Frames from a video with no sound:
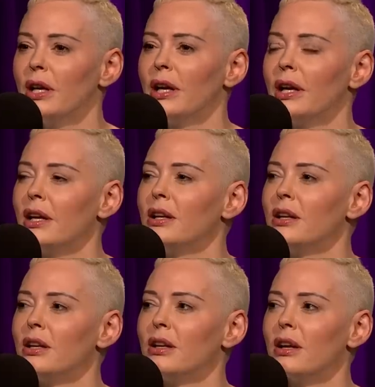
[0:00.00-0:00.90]

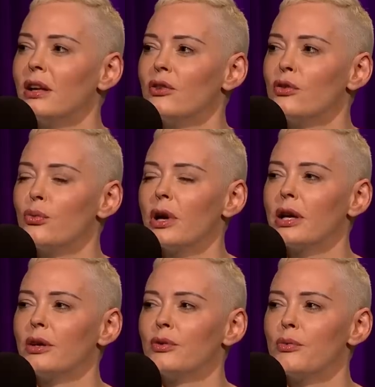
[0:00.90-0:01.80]
And the
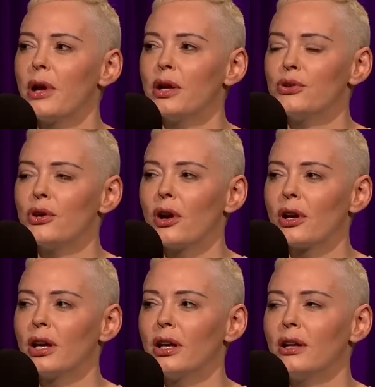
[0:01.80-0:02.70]
way the
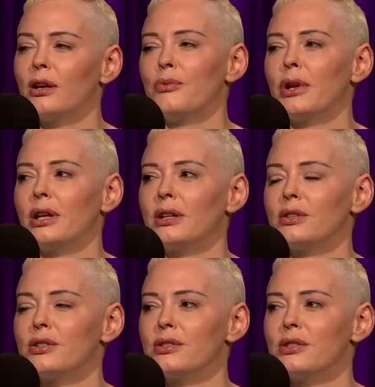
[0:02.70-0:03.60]
patriarchy, I mean, it
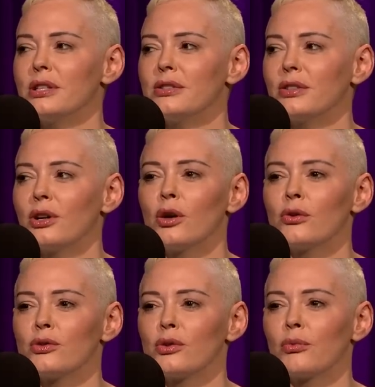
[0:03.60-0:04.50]
just needs to go.
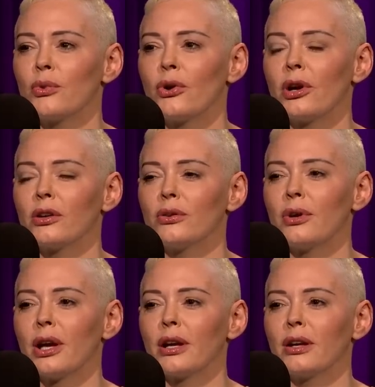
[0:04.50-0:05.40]
It's so boring
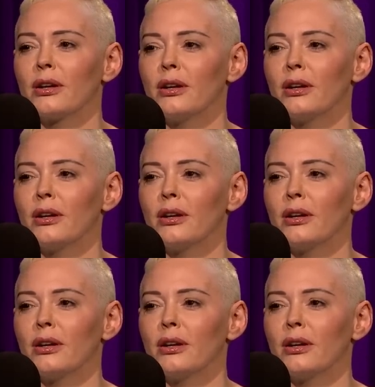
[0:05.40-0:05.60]
already.